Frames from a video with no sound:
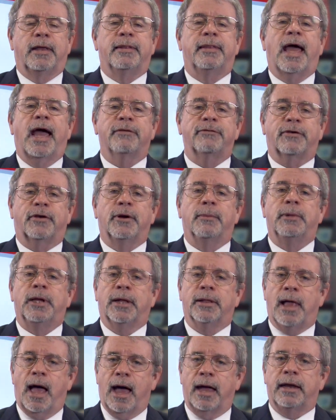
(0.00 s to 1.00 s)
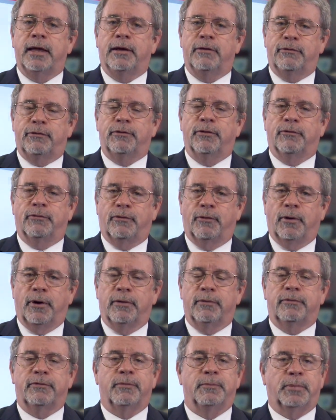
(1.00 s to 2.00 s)
That's going to be a lot easier for
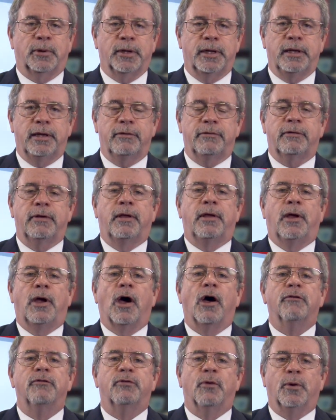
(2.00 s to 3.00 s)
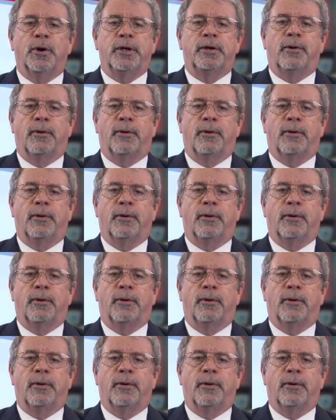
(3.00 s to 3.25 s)
you. So please avoid